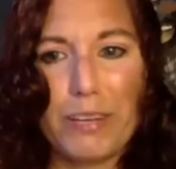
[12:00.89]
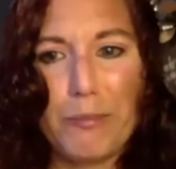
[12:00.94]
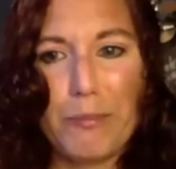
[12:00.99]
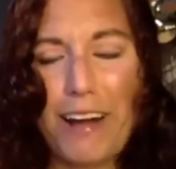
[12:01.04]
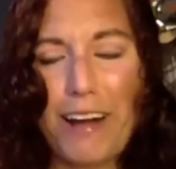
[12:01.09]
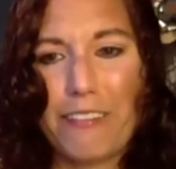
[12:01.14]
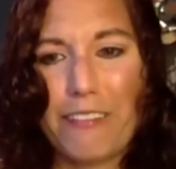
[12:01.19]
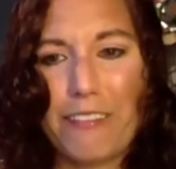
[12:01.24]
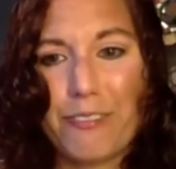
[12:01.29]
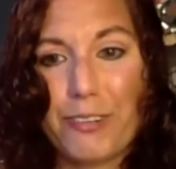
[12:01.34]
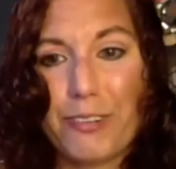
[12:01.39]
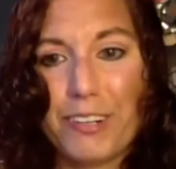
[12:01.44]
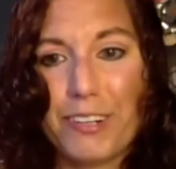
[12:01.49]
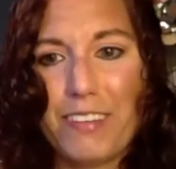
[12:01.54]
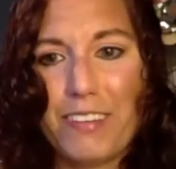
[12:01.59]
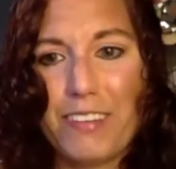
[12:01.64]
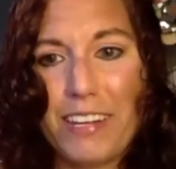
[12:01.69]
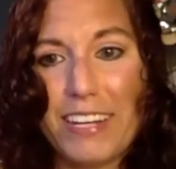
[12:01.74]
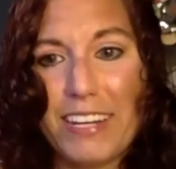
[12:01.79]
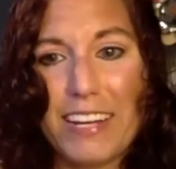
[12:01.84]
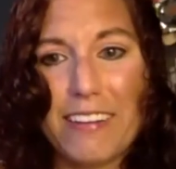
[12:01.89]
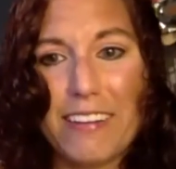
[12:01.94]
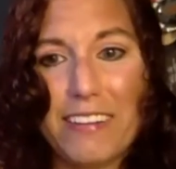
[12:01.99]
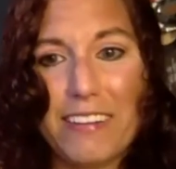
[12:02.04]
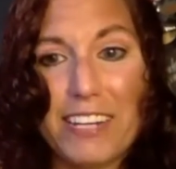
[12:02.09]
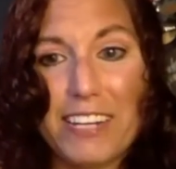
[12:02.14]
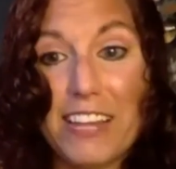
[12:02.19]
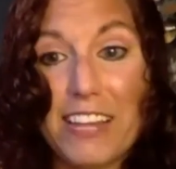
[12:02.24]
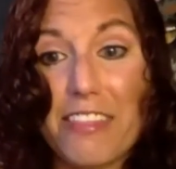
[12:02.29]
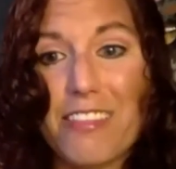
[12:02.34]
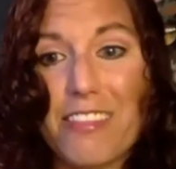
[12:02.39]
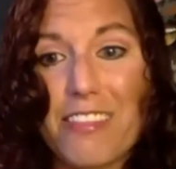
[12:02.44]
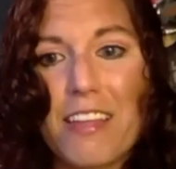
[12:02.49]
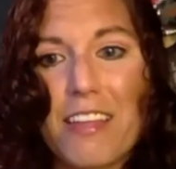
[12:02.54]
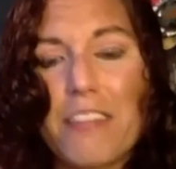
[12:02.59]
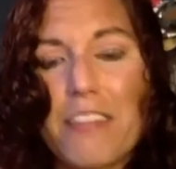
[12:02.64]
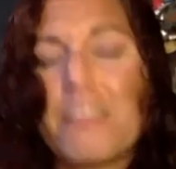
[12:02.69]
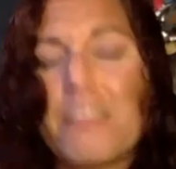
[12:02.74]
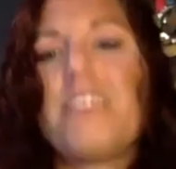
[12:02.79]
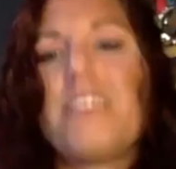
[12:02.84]
of Chris and Andy and
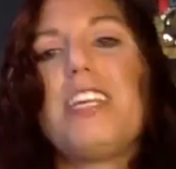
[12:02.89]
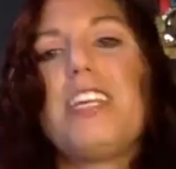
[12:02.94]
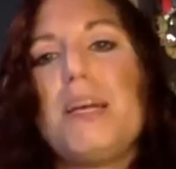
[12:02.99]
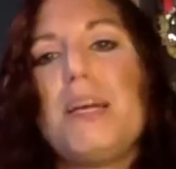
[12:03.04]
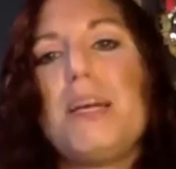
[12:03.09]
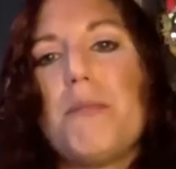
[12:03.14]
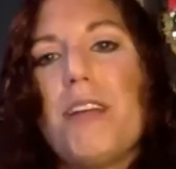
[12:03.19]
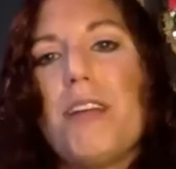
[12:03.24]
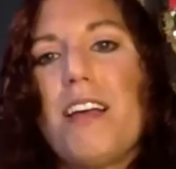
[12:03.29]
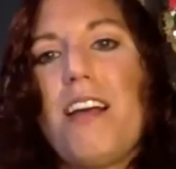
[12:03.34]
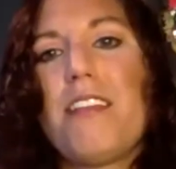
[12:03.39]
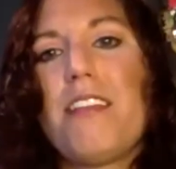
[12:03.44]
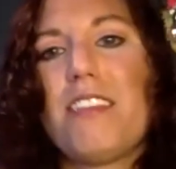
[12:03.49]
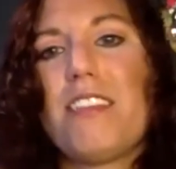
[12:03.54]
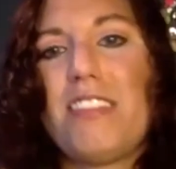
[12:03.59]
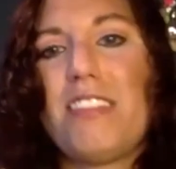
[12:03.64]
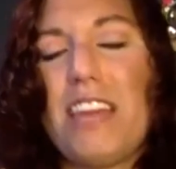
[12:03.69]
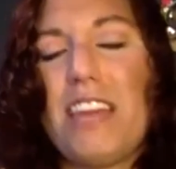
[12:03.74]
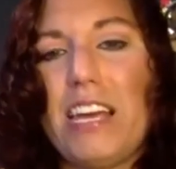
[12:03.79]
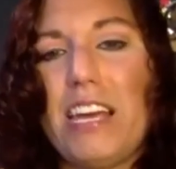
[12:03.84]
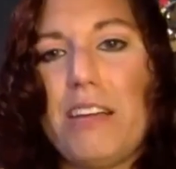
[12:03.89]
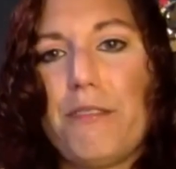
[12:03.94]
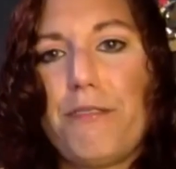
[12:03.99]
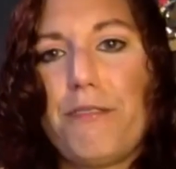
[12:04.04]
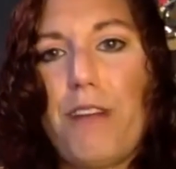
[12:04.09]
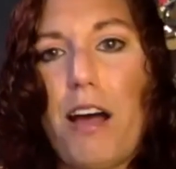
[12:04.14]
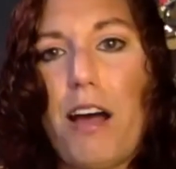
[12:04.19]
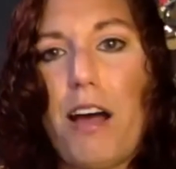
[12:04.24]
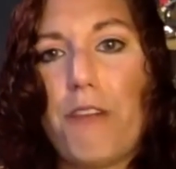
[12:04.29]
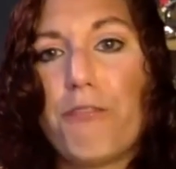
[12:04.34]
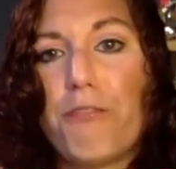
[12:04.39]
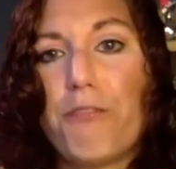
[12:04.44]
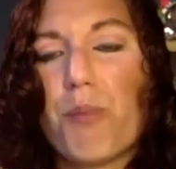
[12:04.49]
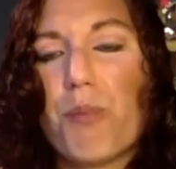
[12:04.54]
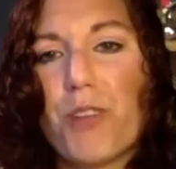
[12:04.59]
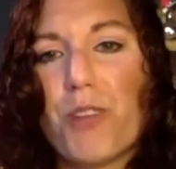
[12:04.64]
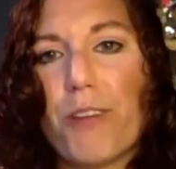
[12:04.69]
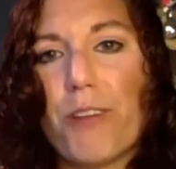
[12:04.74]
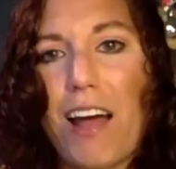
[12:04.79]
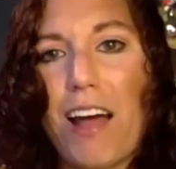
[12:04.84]
the team that they've formed
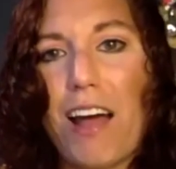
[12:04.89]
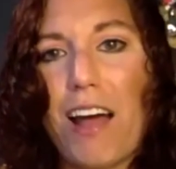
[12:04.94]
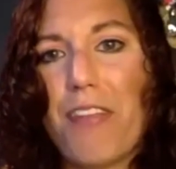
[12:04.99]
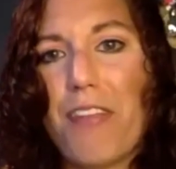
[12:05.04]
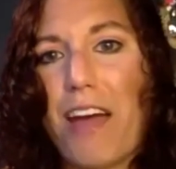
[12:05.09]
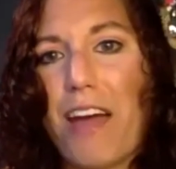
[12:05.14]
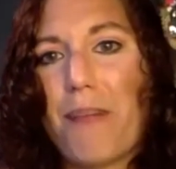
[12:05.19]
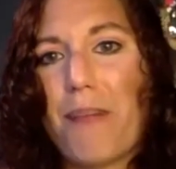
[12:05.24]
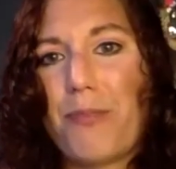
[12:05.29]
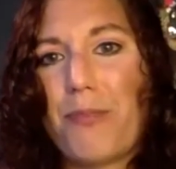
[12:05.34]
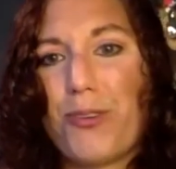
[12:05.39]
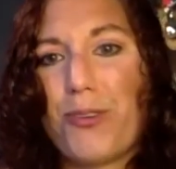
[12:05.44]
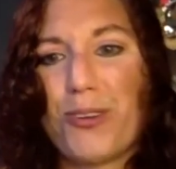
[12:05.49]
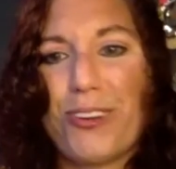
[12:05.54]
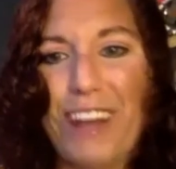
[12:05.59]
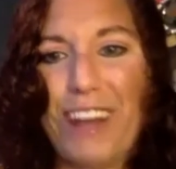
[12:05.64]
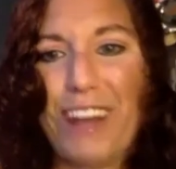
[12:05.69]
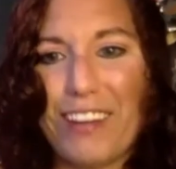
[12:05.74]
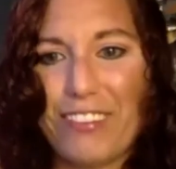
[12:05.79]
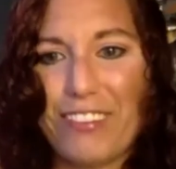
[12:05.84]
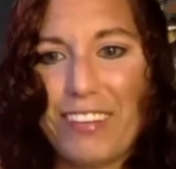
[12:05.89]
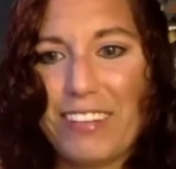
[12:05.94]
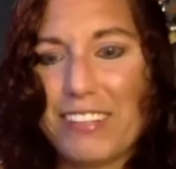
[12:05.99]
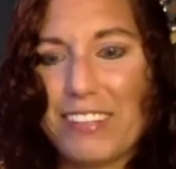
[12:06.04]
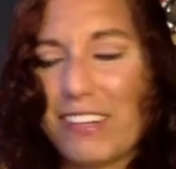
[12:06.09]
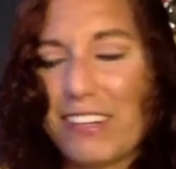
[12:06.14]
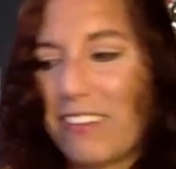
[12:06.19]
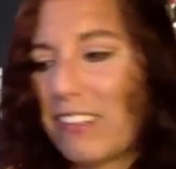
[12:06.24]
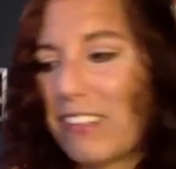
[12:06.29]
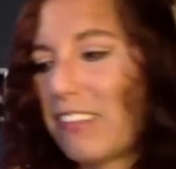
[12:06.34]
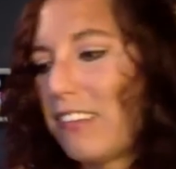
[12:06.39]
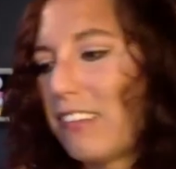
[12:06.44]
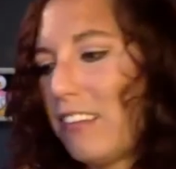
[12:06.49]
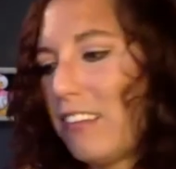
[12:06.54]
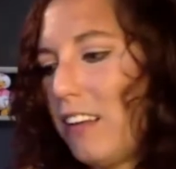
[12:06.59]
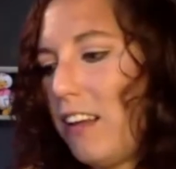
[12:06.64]
around them. So congratulations.